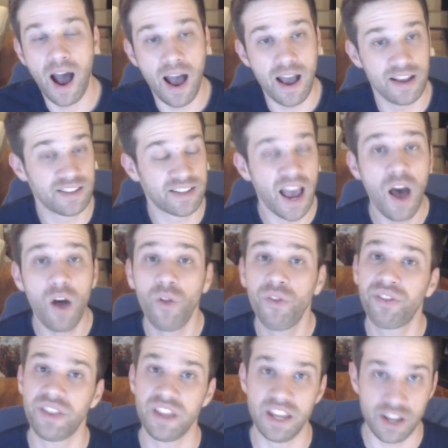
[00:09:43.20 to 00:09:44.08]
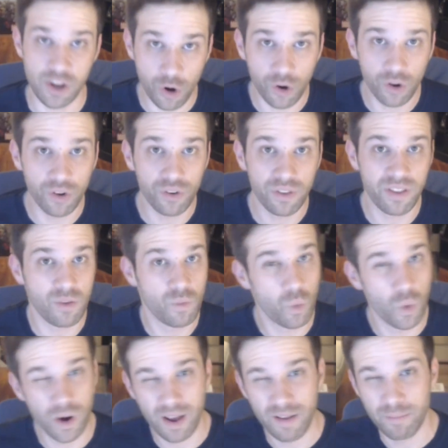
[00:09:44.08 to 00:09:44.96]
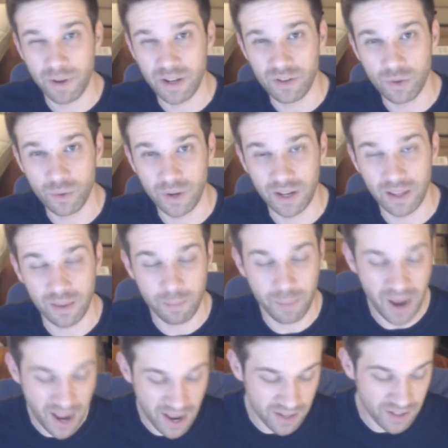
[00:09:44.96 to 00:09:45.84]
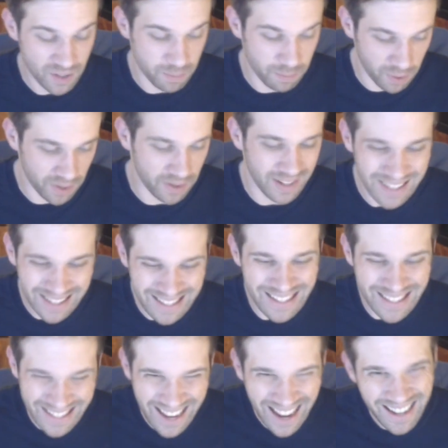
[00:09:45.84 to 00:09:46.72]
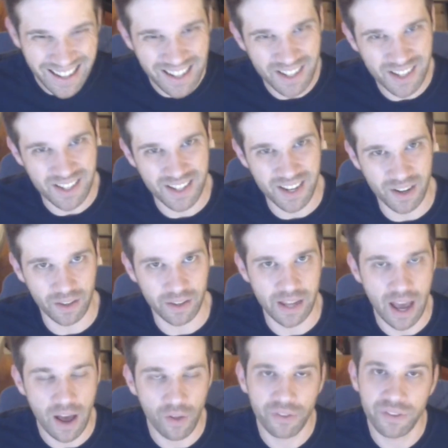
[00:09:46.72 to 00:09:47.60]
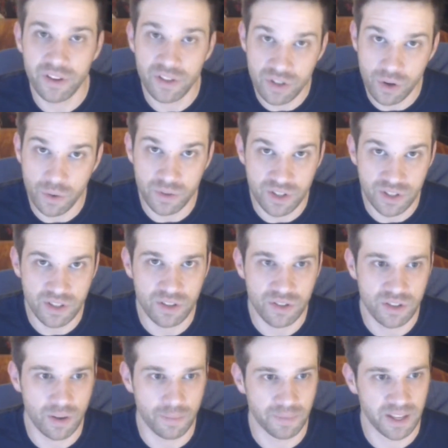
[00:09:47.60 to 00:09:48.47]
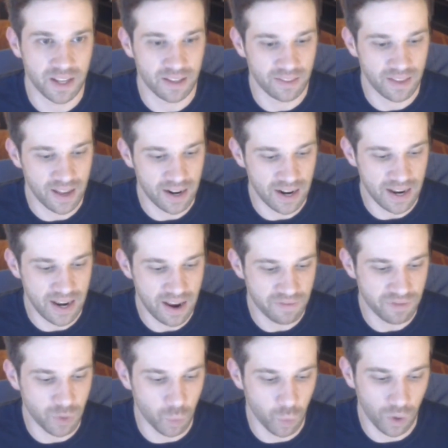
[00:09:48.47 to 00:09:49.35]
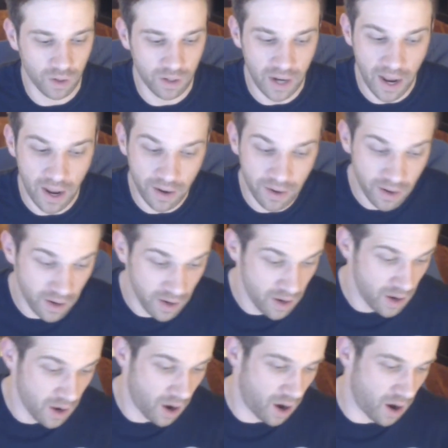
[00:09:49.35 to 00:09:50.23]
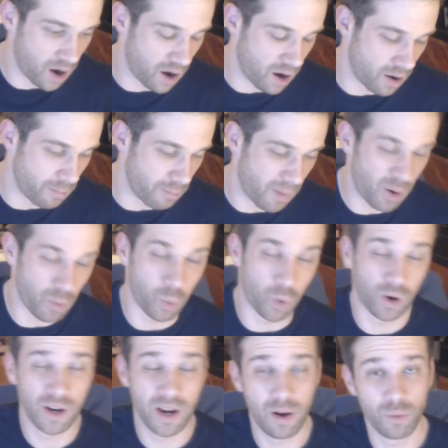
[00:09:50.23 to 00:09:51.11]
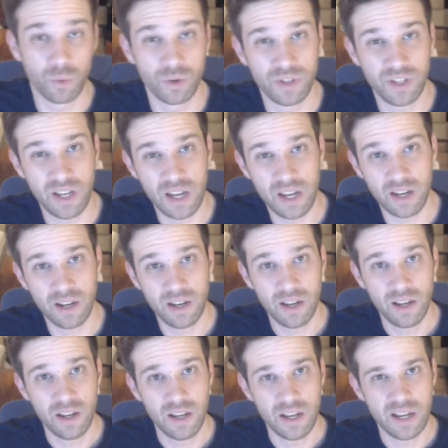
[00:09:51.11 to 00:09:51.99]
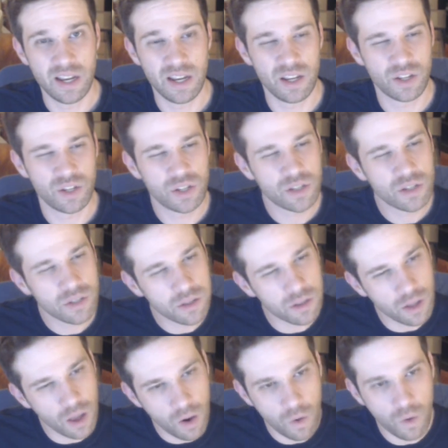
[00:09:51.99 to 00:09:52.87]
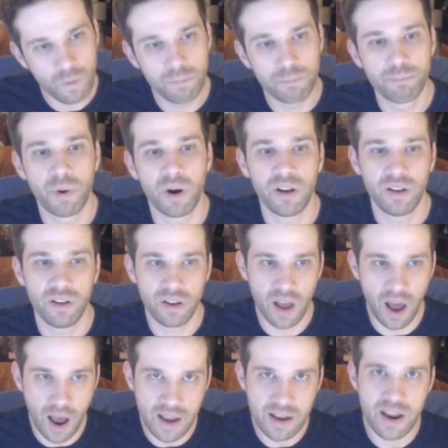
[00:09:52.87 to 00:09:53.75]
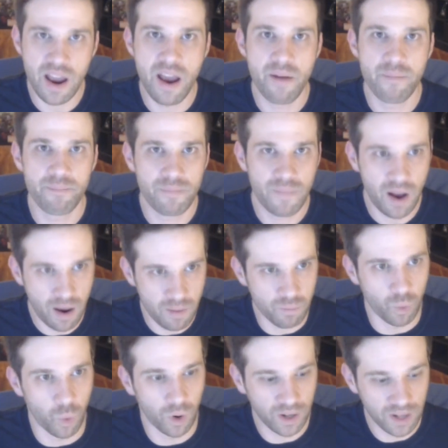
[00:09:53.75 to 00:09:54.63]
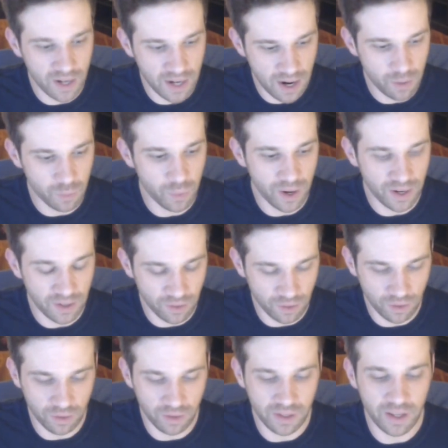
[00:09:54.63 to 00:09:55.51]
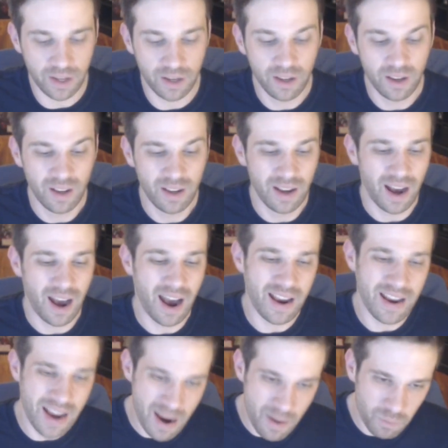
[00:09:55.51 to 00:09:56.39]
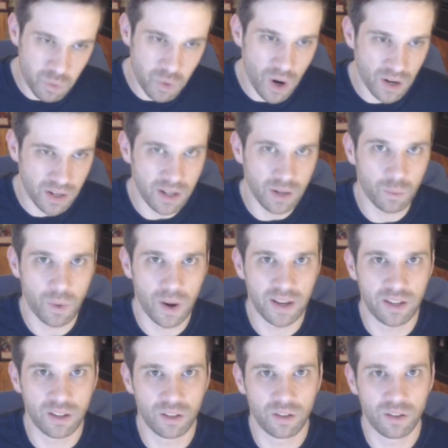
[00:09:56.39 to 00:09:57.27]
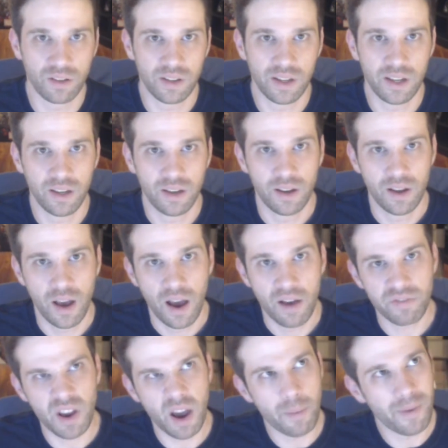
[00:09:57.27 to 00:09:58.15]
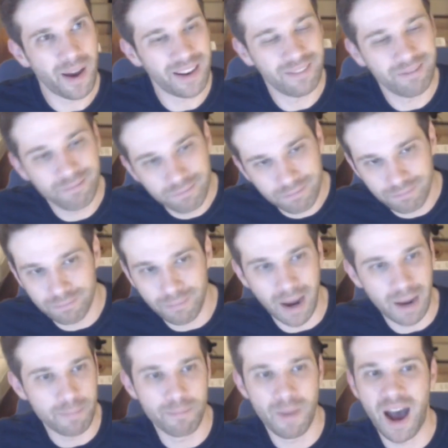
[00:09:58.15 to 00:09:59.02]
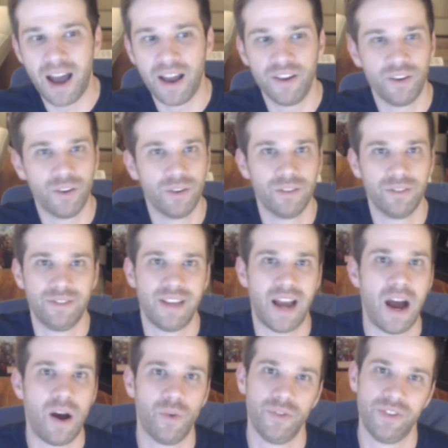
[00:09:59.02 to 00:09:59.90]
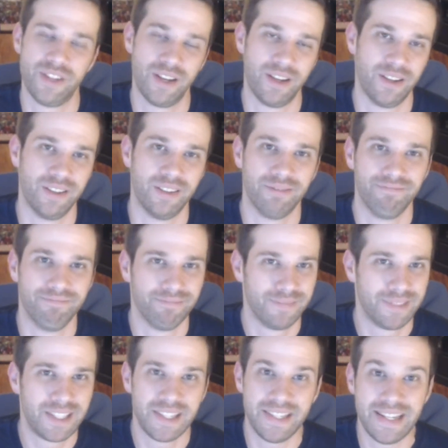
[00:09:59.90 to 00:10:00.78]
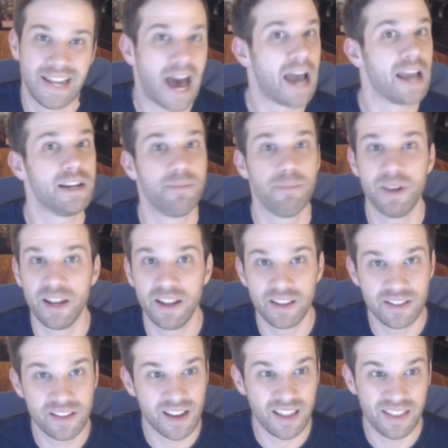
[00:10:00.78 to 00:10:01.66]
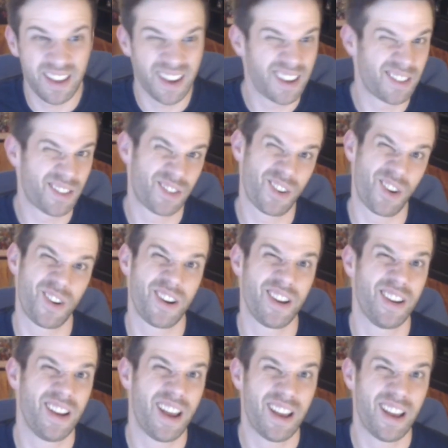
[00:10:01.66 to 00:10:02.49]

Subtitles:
it's healthier than what I've been doing in the past, but not necessarily healthy. So it's still something that I have to work on. My workout routine is slow, but I'm working out regularly. I am running regularly. I've got my my mile down to 9 minutes. I think it started